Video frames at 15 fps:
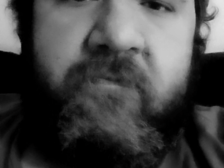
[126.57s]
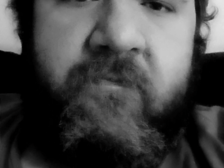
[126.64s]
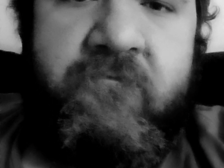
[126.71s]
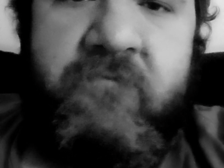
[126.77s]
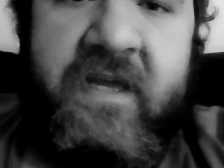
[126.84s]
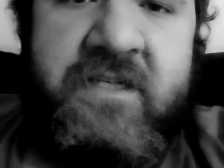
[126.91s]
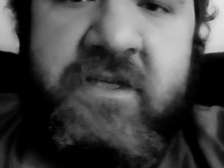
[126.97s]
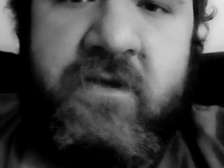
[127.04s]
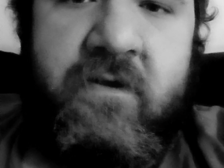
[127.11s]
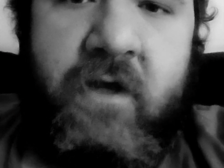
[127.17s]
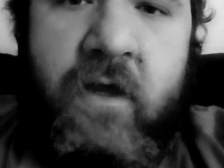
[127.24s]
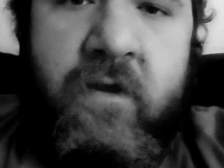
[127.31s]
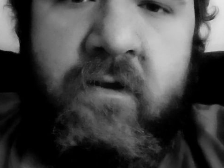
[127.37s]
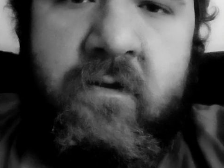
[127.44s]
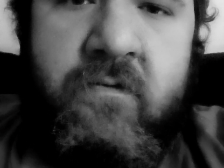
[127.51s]
That's
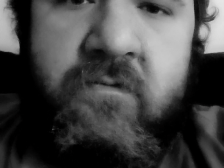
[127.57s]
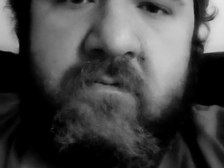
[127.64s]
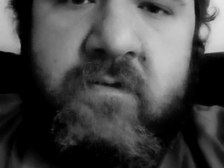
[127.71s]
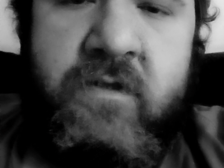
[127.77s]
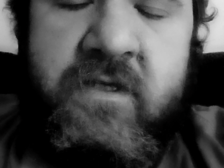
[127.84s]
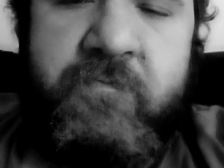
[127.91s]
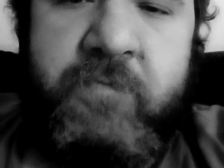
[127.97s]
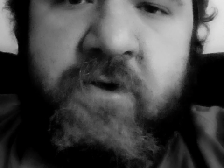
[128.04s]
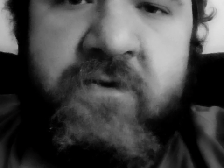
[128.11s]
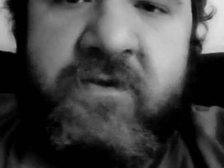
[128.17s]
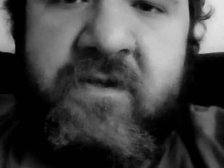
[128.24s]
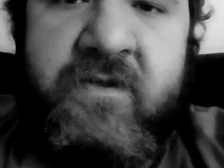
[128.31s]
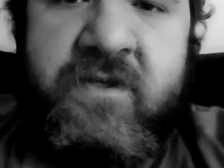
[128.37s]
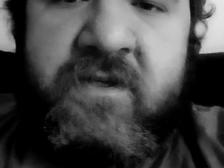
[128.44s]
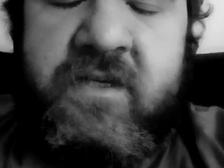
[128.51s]
all this
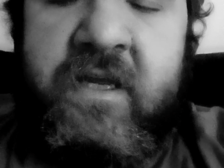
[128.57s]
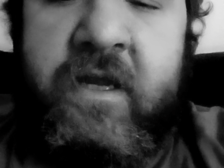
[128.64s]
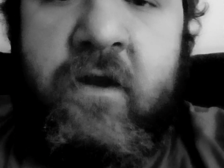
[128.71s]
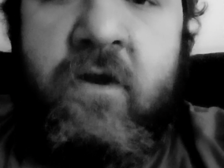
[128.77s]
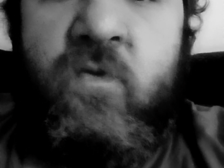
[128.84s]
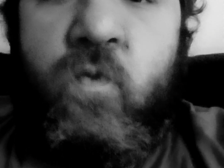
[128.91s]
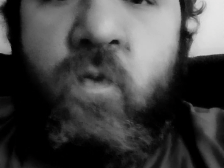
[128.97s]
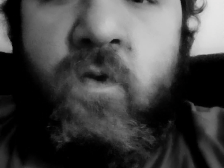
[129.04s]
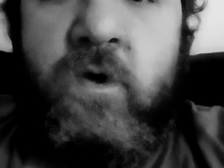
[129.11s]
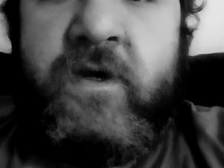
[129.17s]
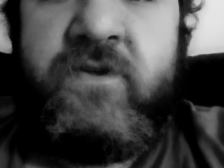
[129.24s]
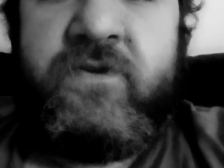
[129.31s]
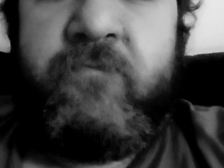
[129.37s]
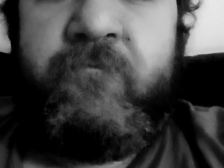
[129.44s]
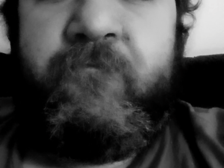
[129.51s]
person's sin was.